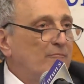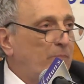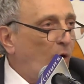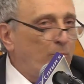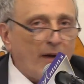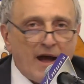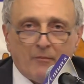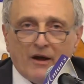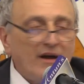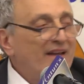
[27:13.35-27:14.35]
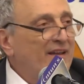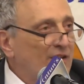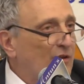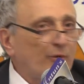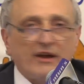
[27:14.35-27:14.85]
Obama,
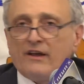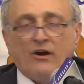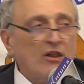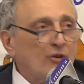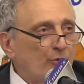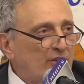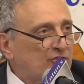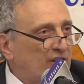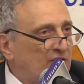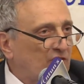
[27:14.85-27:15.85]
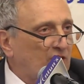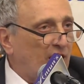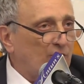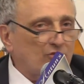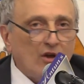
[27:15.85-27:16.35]
Hillary, and all the rest of these
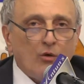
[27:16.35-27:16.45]
clowns